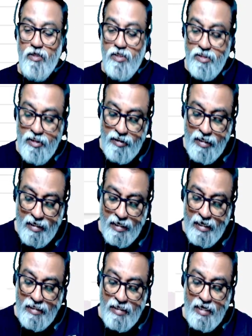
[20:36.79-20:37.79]
See, take
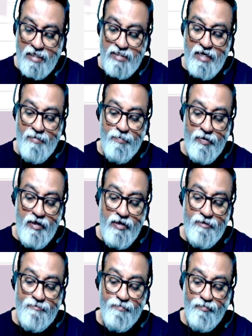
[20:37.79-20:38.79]
another example.
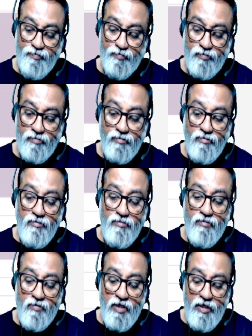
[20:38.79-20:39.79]

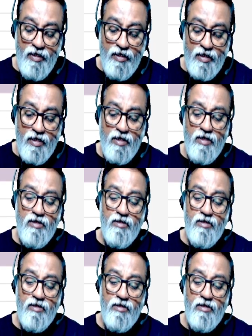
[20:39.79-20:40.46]
Here,